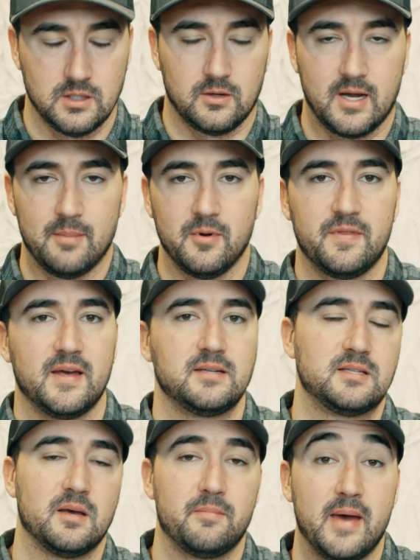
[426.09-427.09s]
a couple
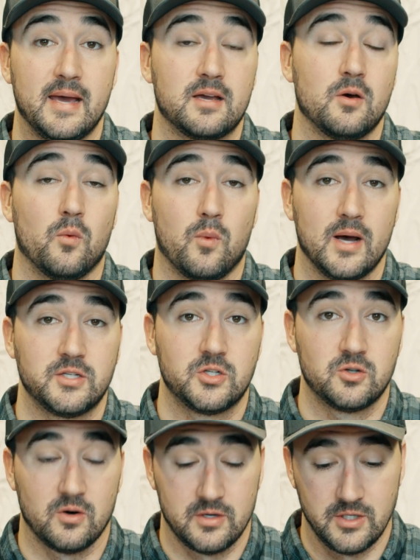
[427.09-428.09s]
things that make
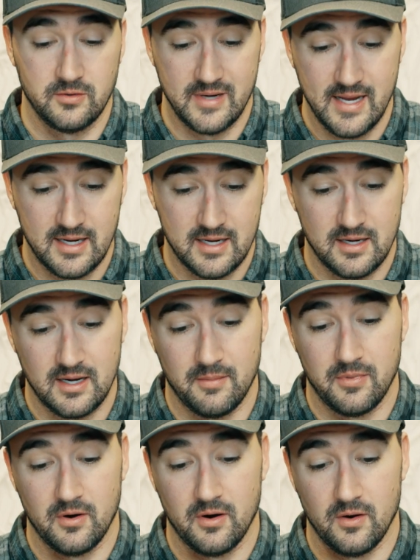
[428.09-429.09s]
West Jordan unique.
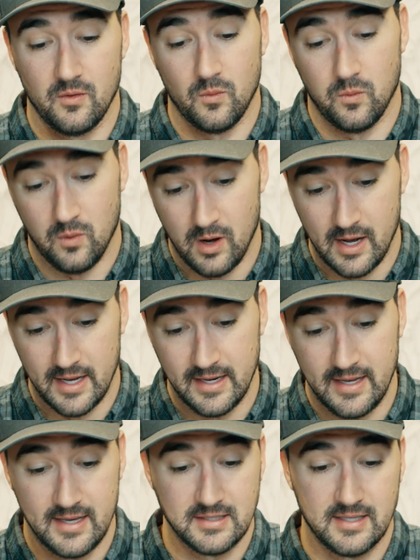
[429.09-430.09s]
Number 1
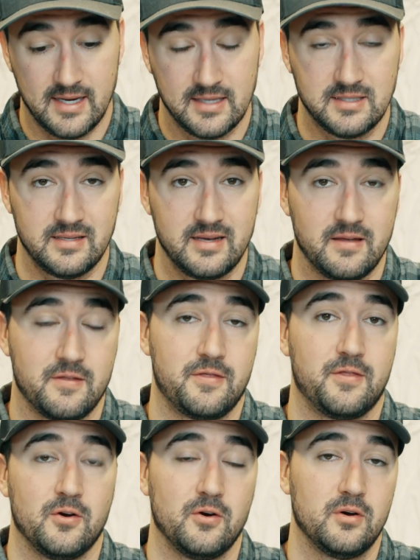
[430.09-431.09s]
is that it's the
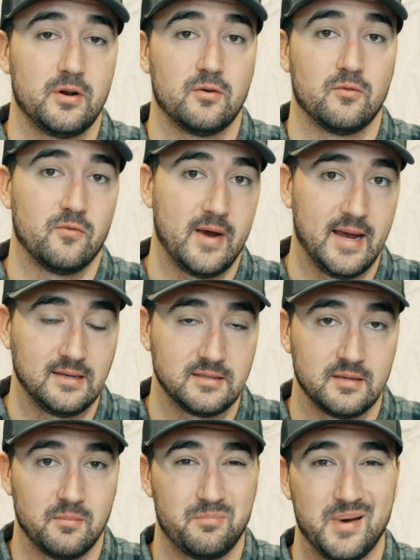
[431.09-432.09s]
3rd
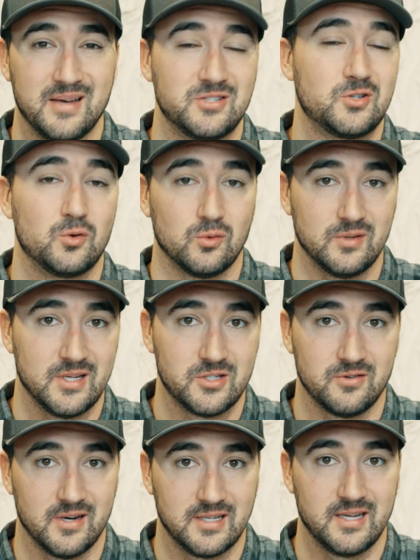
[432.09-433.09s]
ranked best school
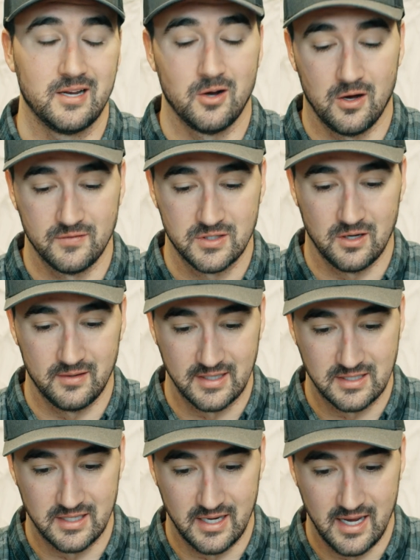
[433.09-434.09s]
district in all of Salt Lake
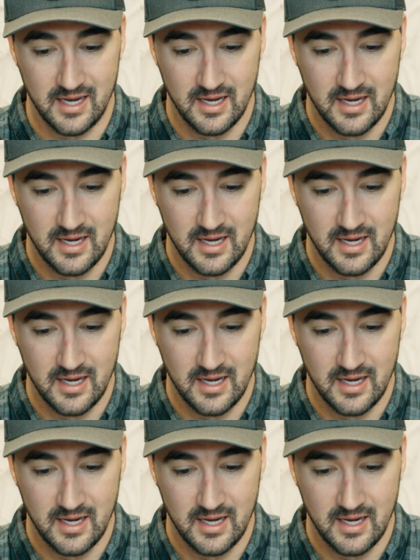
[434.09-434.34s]
City.